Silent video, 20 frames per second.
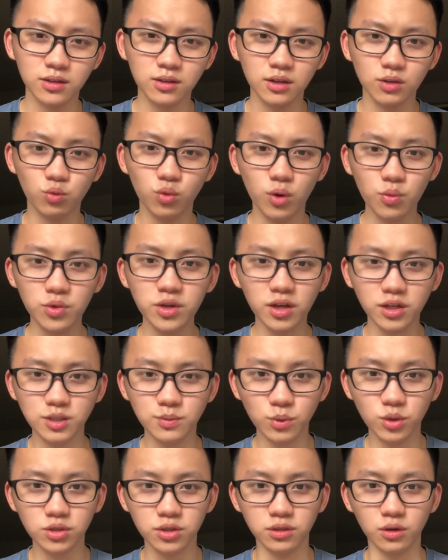When we are
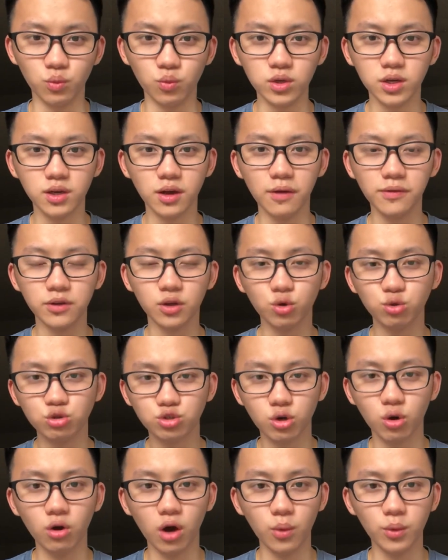emotional, we can't
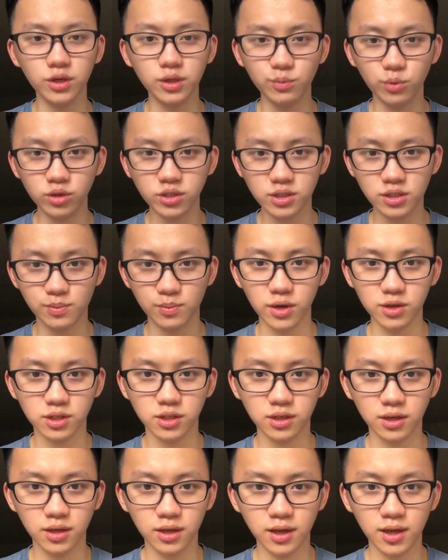control our emotions much.
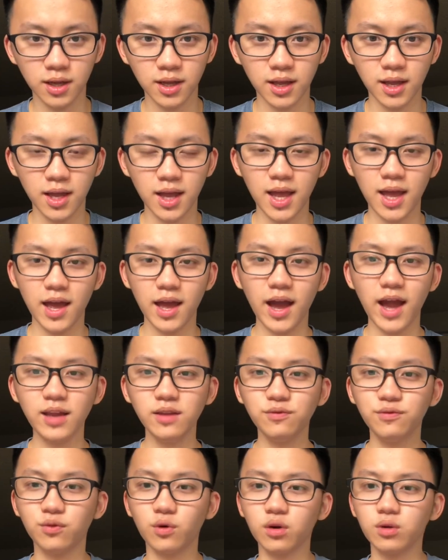And
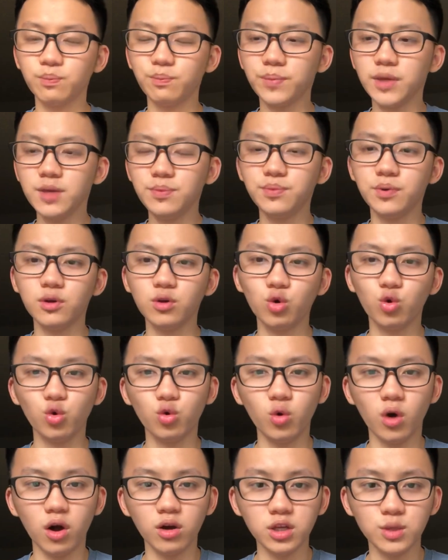for people who
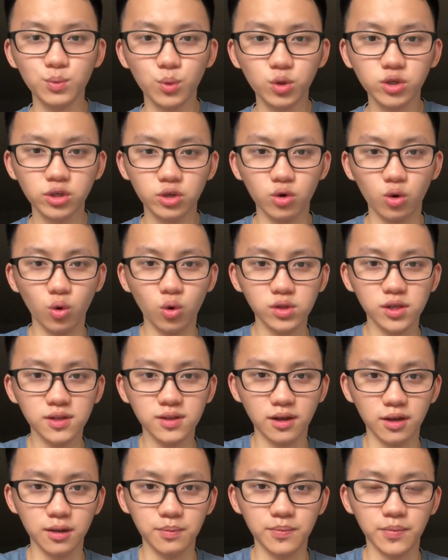are emotional all the
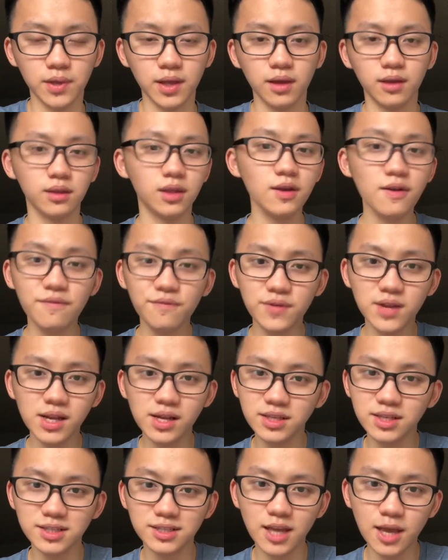time, they are feeling
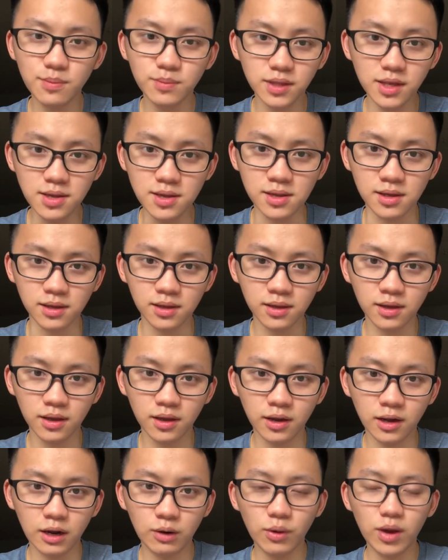the same thing,
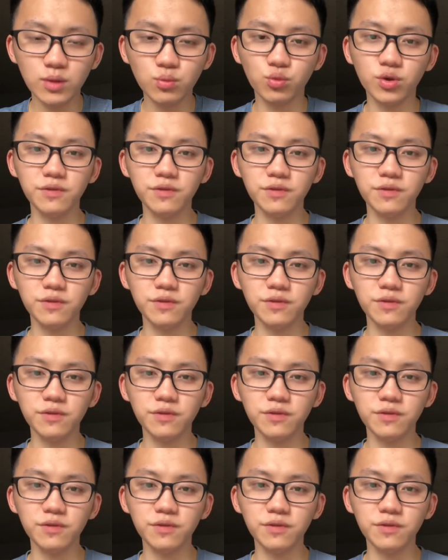right? We